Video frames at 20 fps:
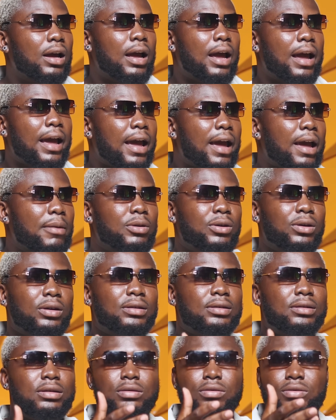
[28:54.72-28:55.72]

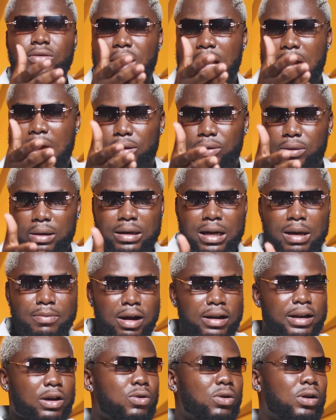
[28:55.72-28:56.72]
Because talking
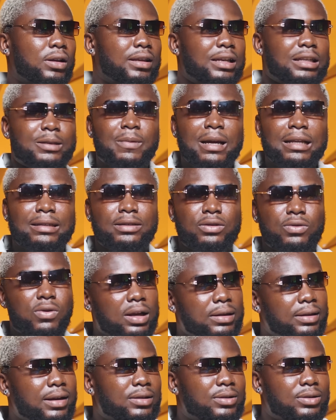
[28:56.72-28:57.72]
about the gutters, but the
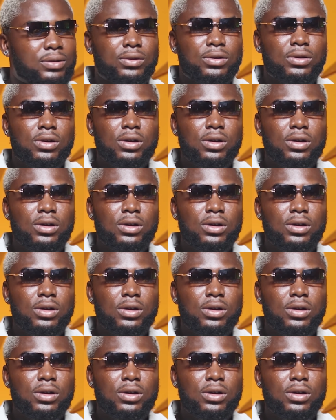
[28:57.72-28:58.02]
gutters